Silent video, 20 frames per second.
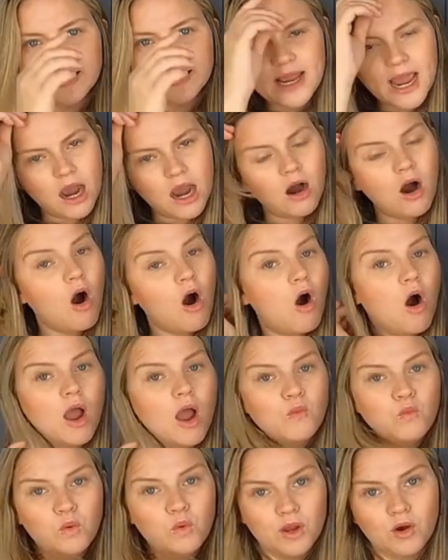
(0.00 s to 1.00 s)
Now,
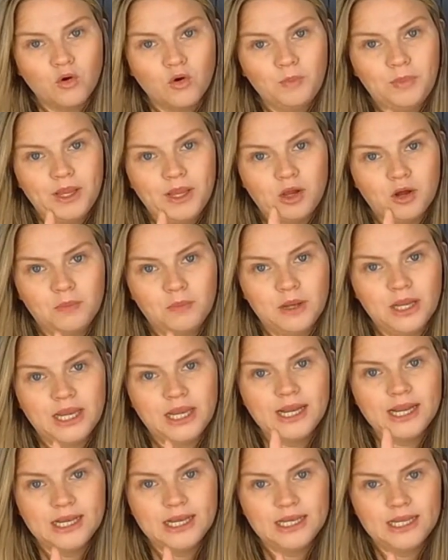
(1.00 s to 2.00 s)
I will be
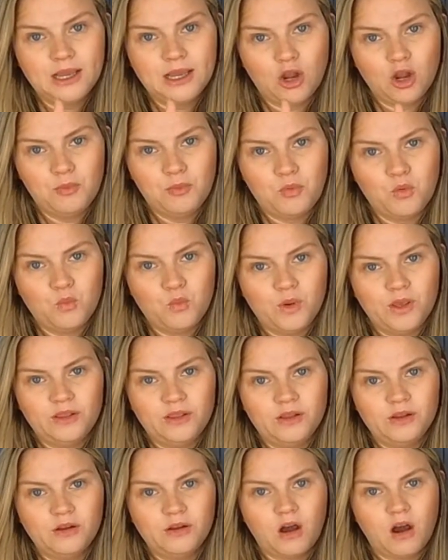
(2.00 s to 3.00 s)
completely open
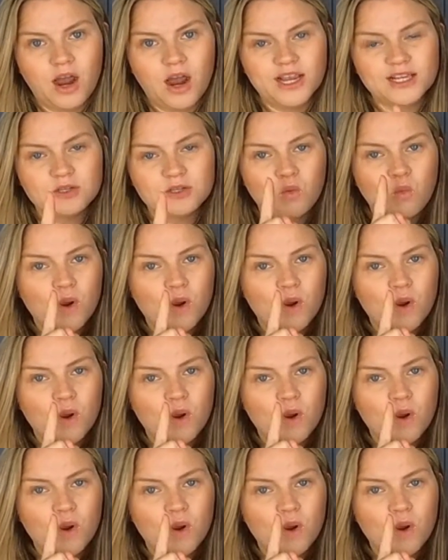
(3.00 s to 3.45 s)
with you guys.